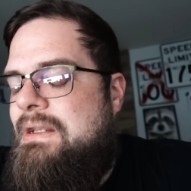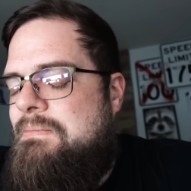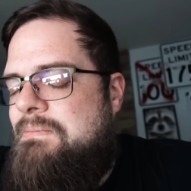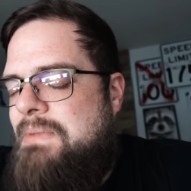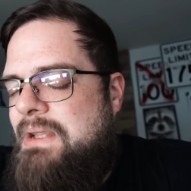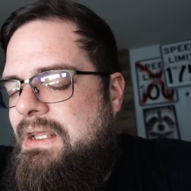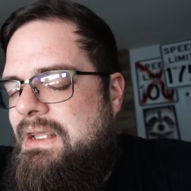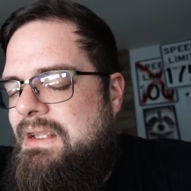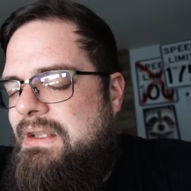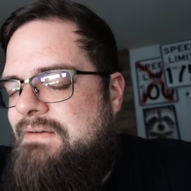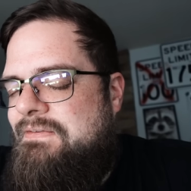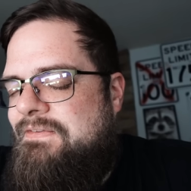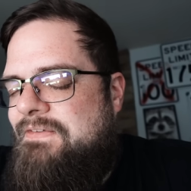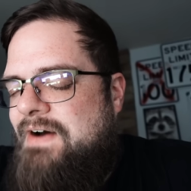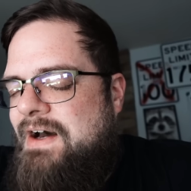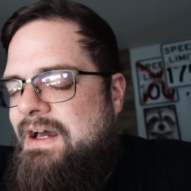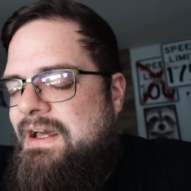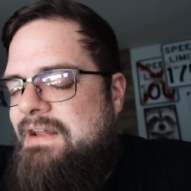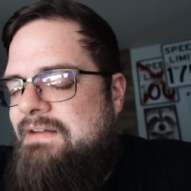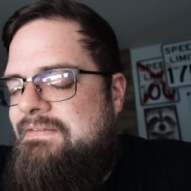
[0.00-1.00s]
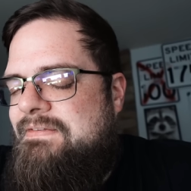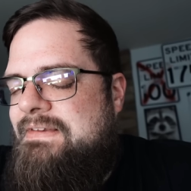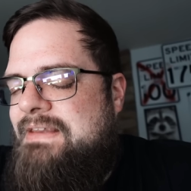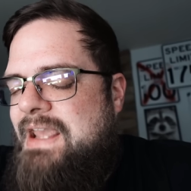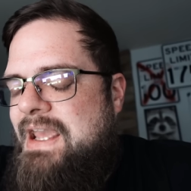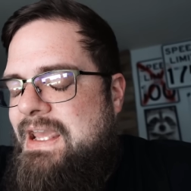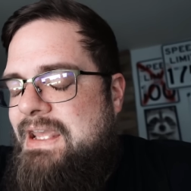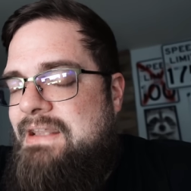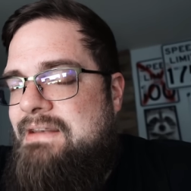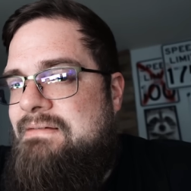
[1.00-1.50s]
It made
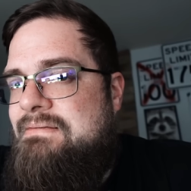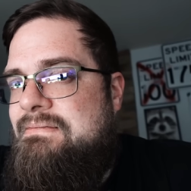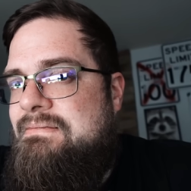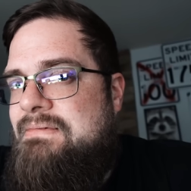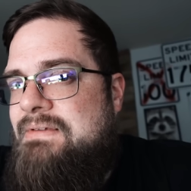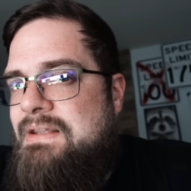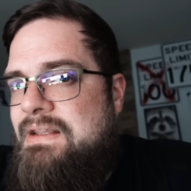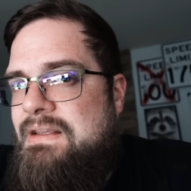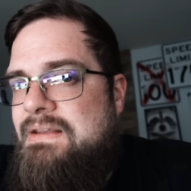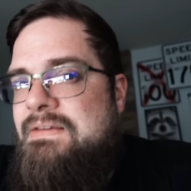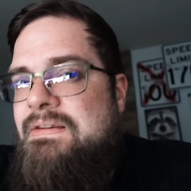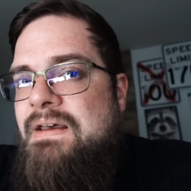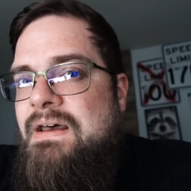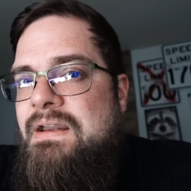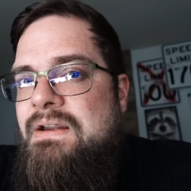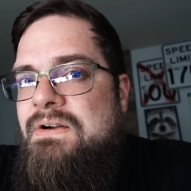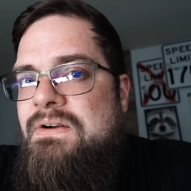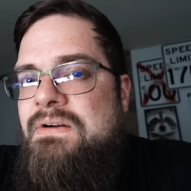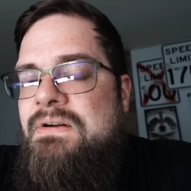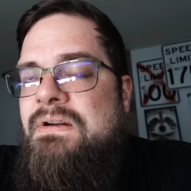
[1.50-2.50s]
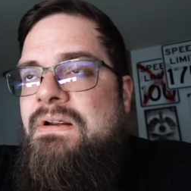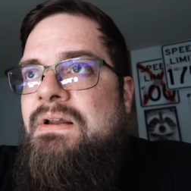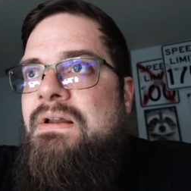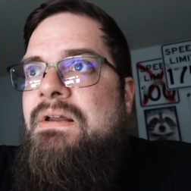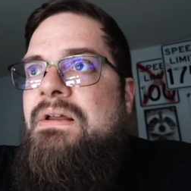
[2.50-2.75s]
510 to the tire